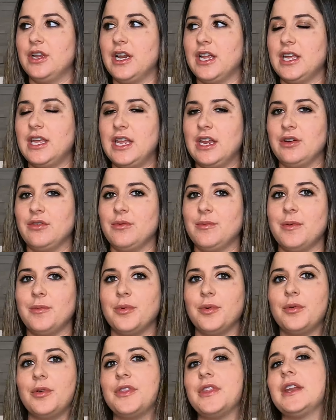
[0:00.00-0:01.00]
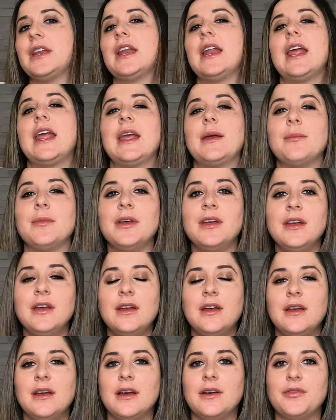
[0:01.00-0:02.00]
And I can't remember what the name
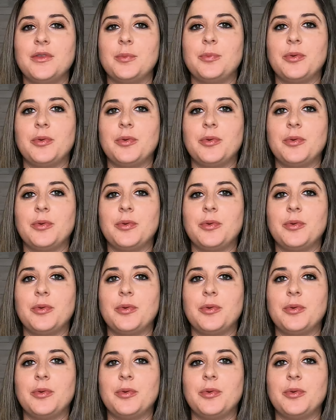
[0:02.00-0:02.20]
of